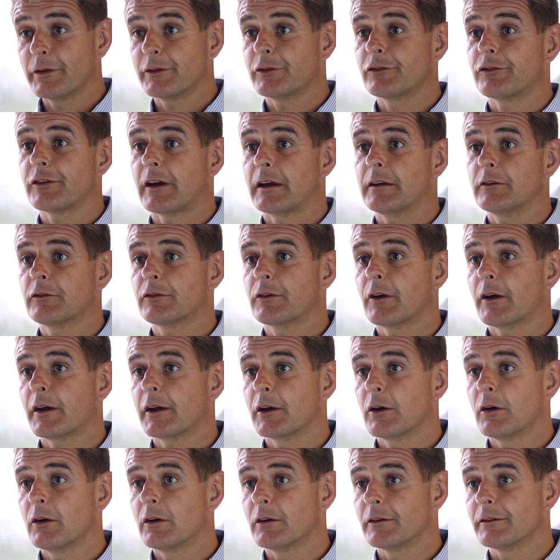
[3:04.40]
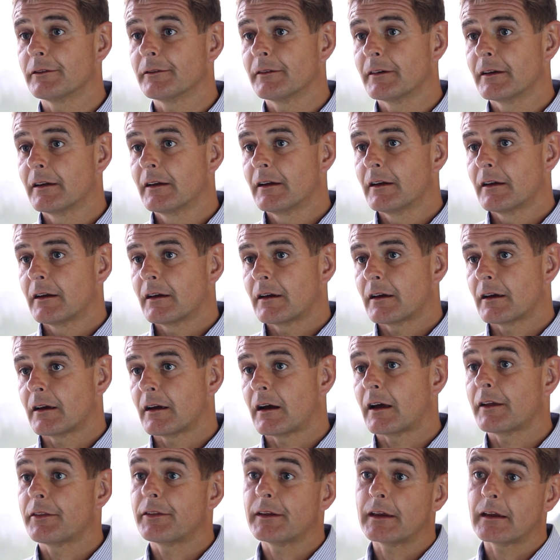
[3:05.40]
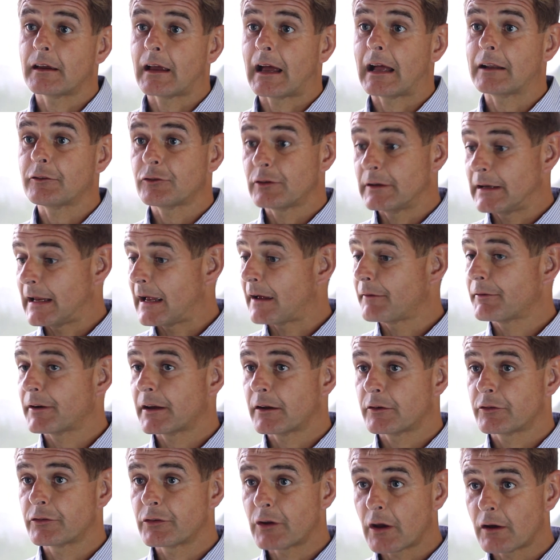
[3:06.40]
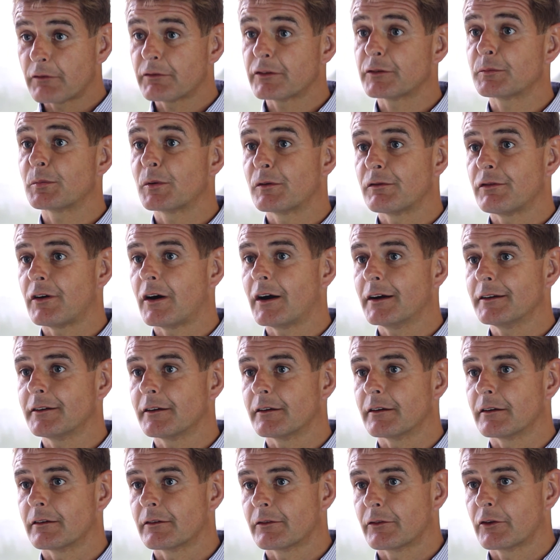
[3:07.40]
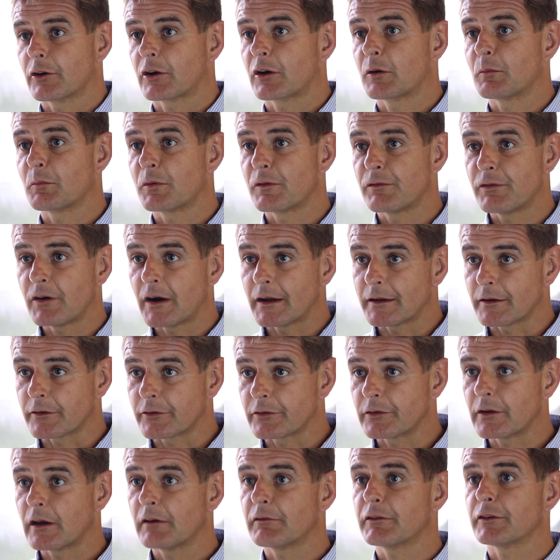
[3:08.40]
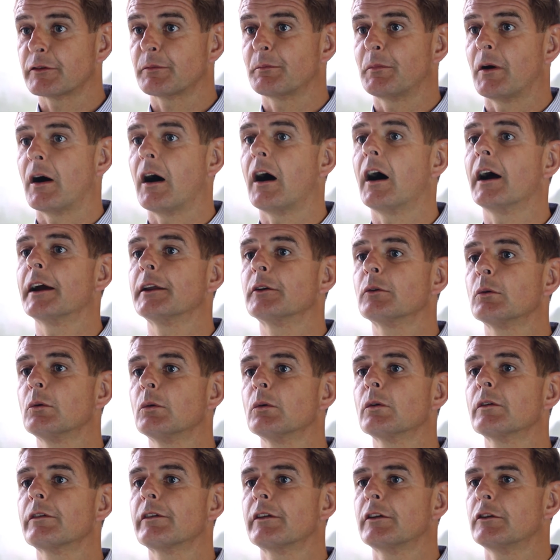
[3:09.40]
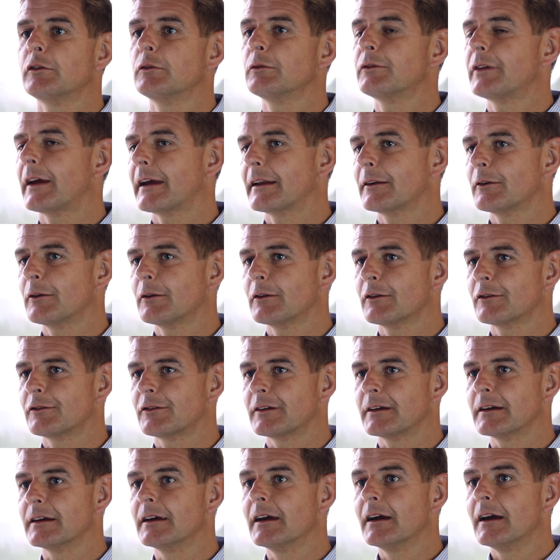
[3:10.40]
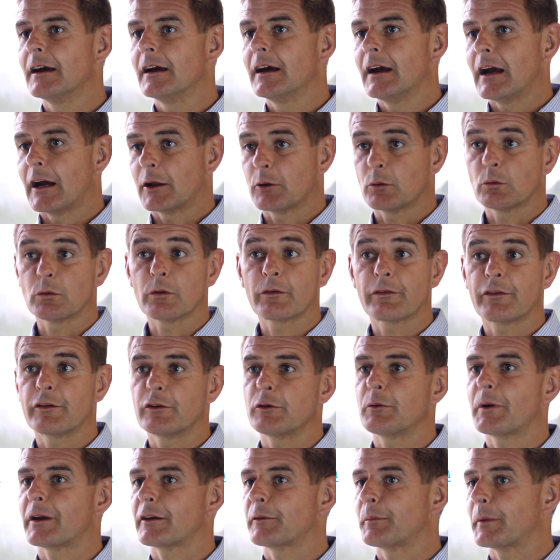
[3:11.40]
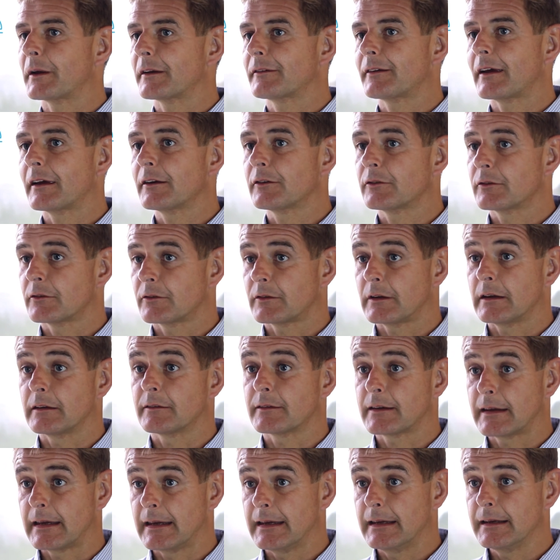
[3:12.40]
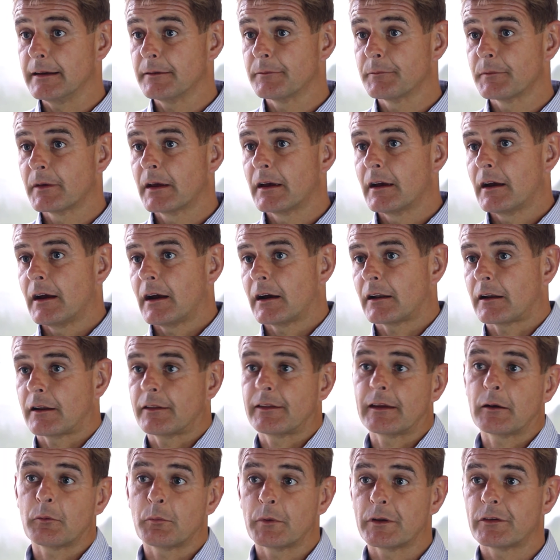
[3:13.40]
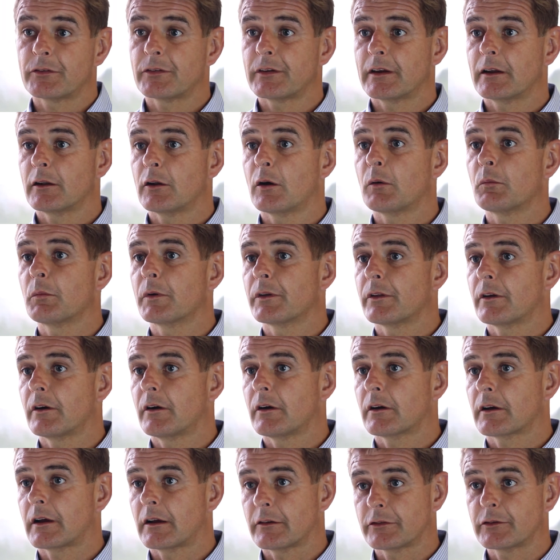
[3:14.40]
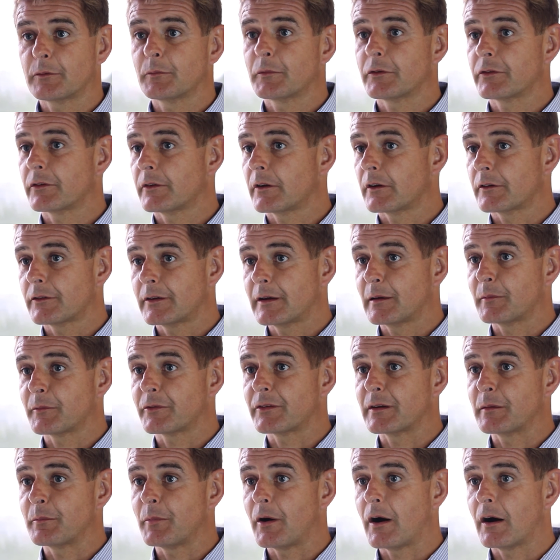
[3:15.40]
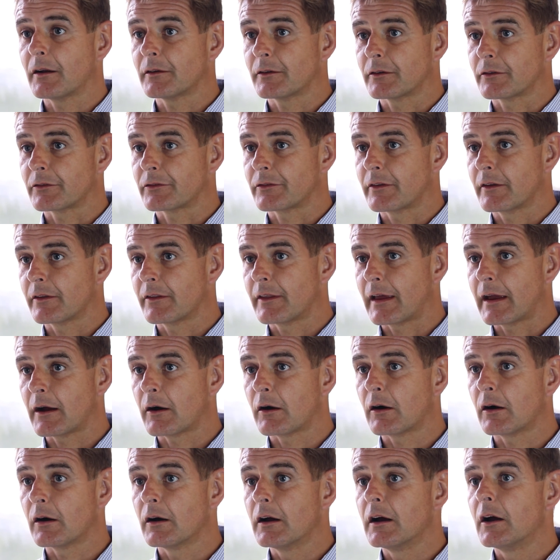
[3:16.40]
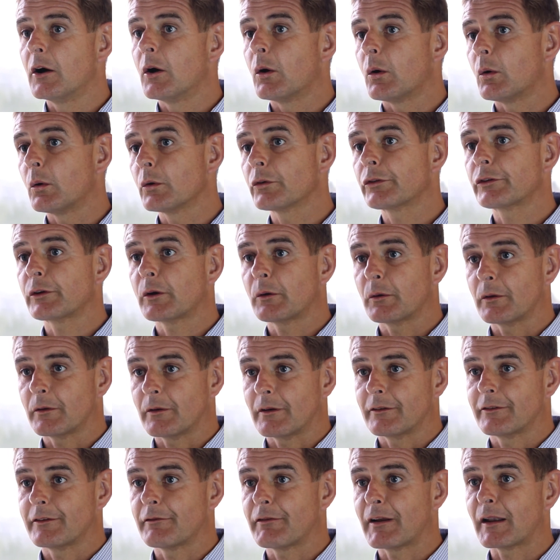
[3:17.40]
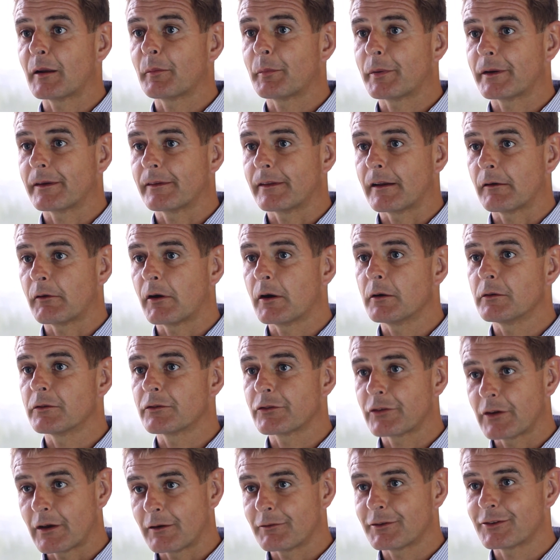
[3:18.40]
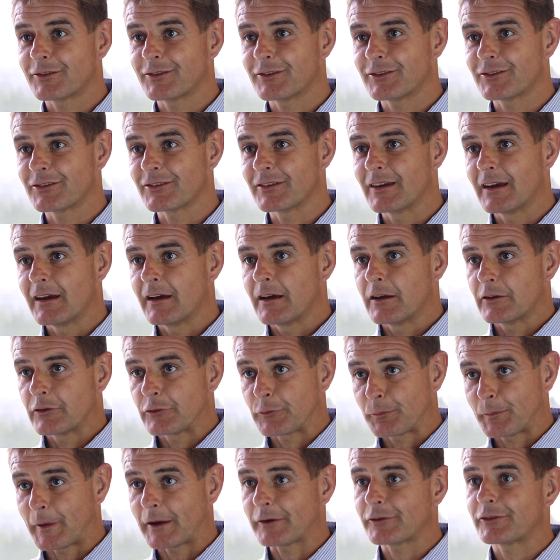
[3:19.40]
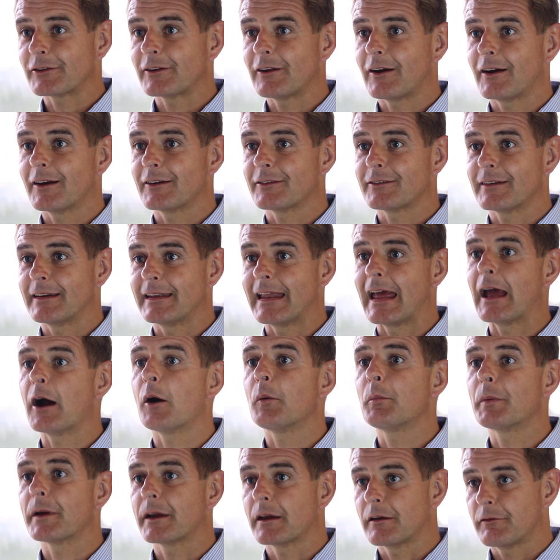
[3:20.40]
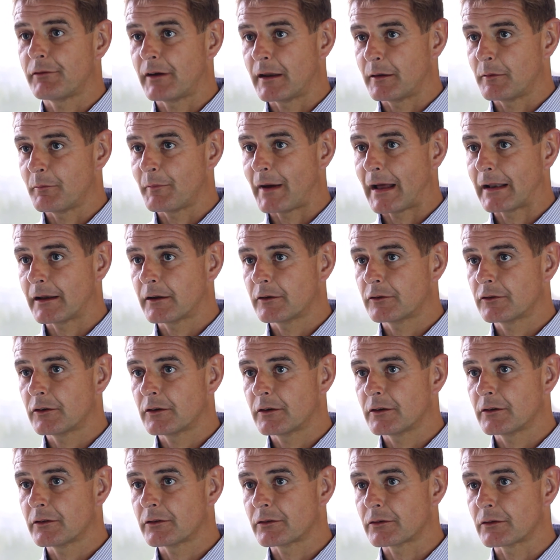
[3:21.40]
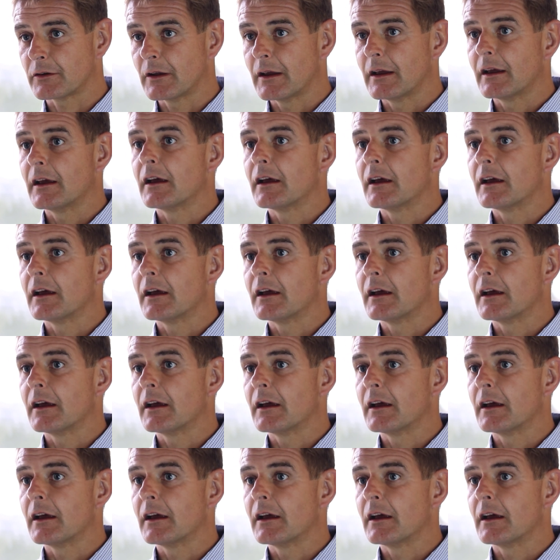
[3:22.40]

this change going on, I think actually having a service provider that can provide a service behind all of the new technology and all of the new expectations is key. And I think we see a lot with our customers and our TMC partners that they are also developing their own services specialized in helping event managers